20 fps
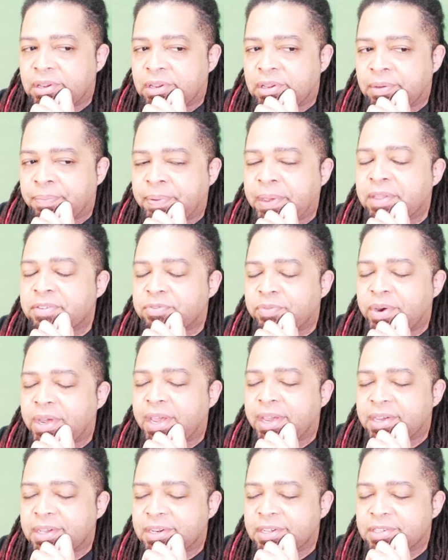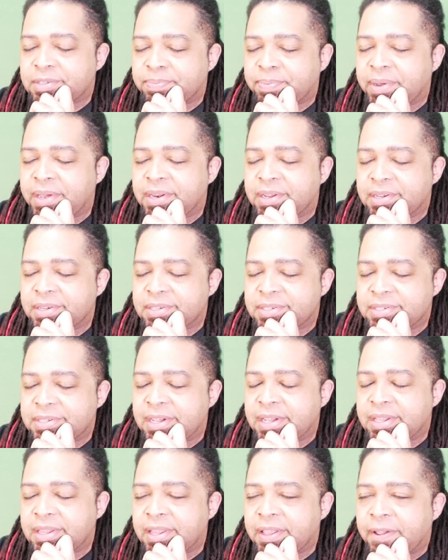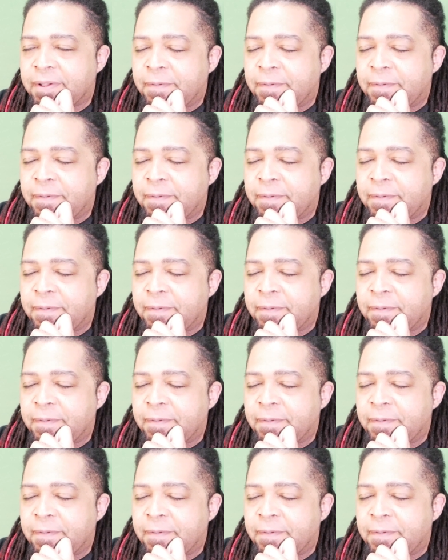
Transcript: best way I could explain it is that